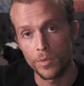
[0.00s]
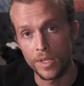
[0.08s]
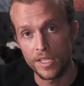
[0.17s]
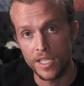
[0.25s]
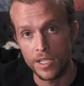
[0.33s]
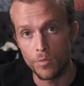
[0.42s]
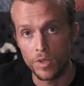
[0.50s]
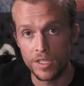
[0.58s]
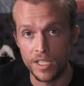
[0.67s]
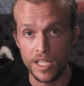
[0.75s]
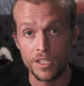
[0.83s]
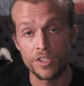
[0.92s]
jump that we did
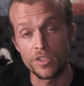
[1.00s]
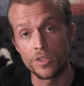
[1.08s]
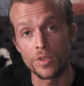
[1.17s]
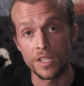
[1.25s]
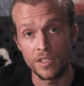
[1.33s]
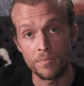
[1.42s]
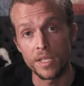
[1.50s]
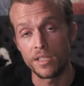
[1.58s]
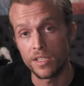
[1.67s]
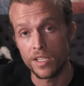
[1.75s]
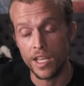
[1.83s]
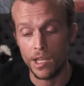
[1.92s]
was a student
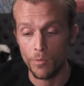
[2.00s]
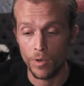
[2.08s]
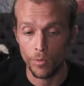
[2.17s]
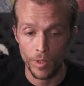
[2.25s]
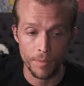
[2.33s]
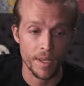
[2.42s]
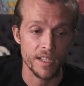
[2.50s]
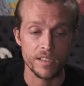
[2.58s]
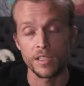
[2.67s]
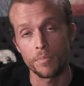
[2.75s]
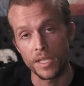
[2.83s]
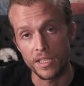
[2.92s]
PCA where we
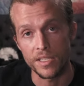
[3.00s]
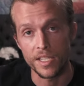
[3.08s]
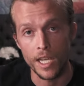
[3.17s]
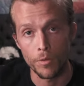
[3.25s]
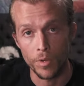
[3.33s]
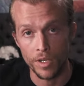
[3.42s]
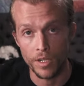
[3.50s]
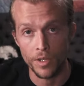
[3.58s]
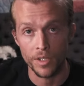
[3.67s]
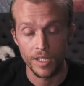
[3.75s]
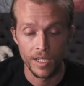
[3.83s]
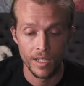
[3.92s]
basically PCA'd one
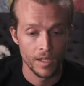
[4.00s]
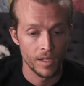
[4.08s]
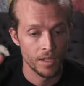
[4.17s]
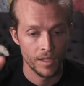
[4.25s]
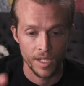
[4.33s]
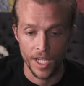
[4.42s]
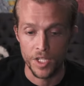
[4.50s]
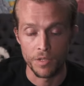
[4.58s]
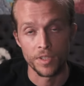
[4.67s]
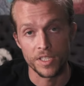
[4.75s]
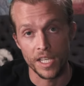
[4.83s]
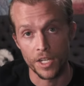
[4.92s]
another. Each
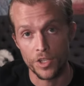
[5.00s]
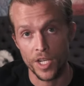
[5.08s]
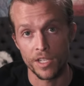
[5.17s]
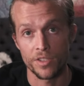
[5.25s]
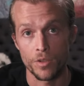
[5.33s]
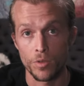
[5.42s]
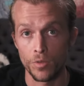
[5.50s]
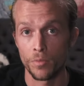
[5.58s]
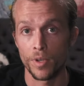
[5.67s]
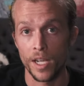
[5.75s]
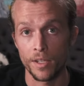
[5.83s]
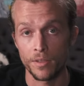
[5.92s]
of us got a chance to hold
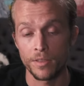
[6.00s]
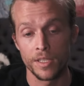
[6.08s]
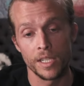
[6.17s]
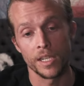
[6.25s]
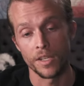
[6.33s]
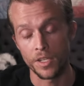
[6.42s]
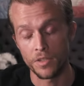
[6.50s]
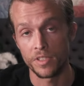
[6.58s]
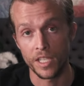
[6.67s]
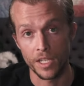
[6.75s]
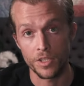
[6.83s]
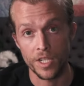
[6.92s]
a bridle and each of
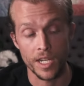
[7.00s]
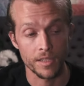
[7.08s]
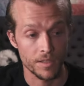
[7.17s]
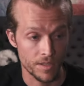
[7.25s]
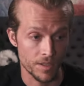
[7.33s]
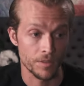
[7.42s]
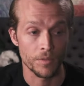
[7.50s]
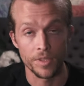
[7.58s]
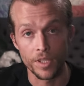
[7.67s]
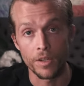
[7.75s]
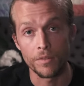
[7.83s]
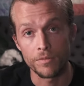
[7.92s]
us got a chance to,
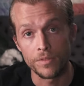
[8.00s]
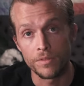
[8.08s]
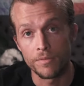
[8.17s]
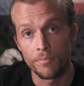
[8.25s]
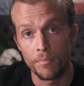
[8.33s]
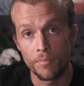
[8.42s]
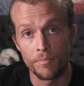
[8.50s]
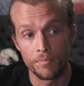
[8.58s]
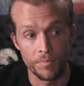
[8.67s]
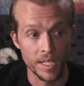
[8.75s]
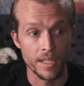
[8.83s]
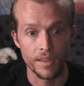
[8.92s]
you know,
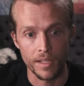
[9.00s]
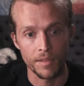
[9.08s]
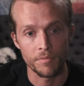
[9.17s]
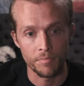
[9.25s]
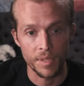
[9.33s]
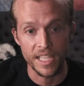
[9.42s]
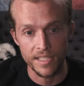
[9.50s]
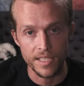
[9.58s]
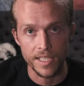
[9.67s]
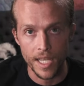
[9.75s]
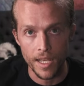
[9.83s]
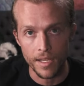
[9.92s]
be the
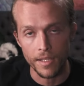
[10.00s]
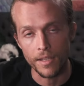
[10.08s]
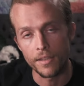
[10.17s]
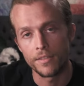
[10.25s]
PCA.